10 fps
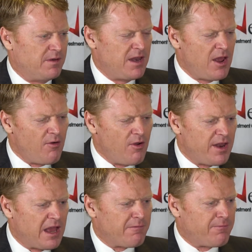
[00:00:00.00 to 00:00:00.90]

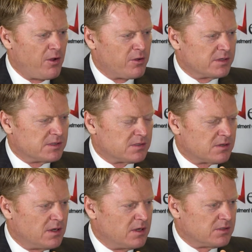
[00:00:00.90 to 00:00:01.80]
narrowed our focus
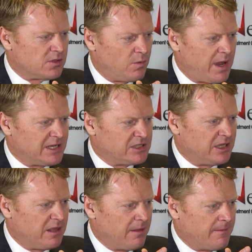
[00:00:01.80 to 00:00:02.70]
to
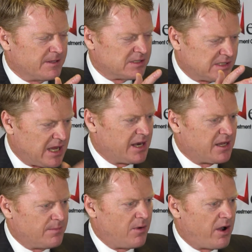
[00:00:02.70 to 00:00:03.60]
actually
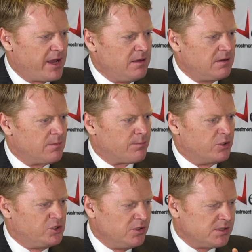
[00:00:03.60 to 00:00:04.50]
starting a mine,
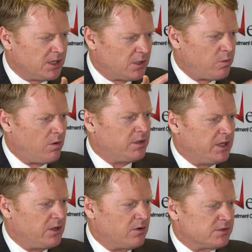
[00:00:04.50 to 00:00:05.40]
producing
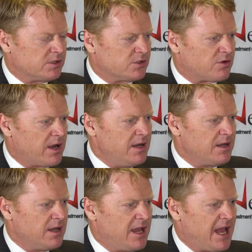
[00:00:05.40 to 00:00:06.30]
quality concentrate
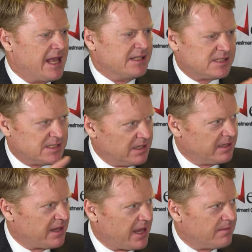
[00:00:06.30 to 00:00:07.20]
and
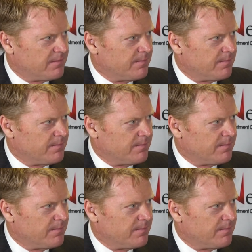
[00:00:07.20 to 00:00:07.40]
selling that.